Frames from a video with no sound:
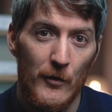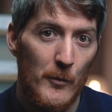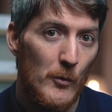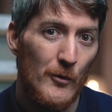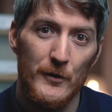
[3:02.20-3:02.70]
the
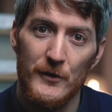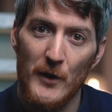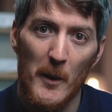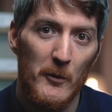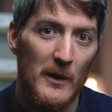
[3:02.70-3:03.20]
more
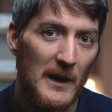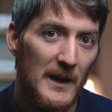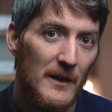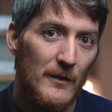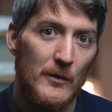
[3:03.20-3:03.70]

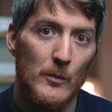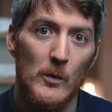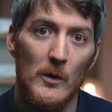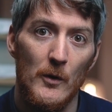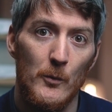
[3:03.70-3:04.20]
stubbornly the
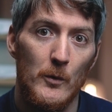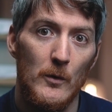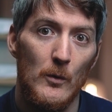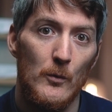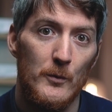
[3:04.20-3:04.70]
world
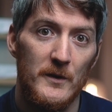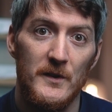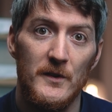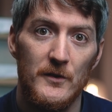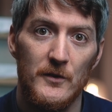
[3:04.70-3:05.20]
will
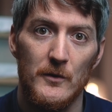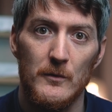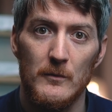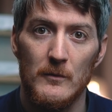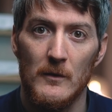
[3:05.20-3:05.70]
resist you.
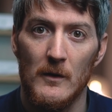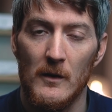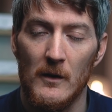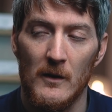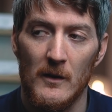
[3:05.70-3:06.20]

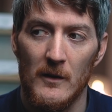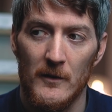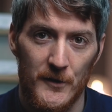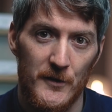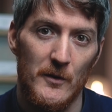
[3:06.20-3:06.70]

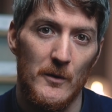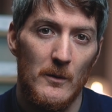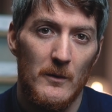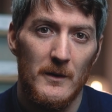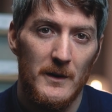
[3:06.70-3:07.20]
So
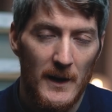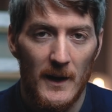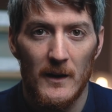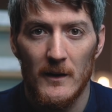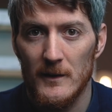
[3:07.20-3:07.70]

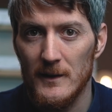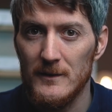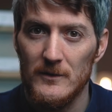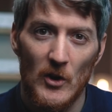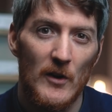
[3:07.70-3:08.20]
yeah, it
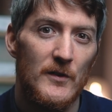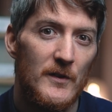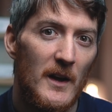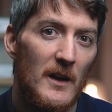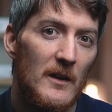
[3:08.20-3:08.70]
does
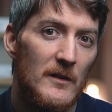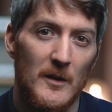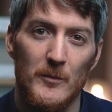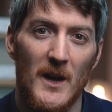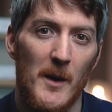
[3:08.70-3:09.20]
take
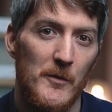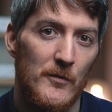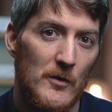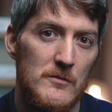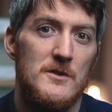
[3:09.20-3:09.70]
some type
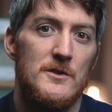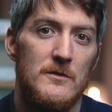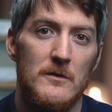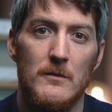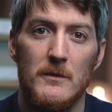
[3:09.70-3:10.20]
of courage
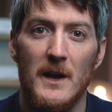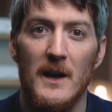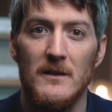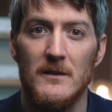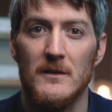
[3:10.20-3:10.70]
to
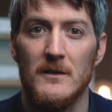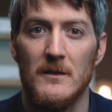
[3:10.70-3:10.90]
create.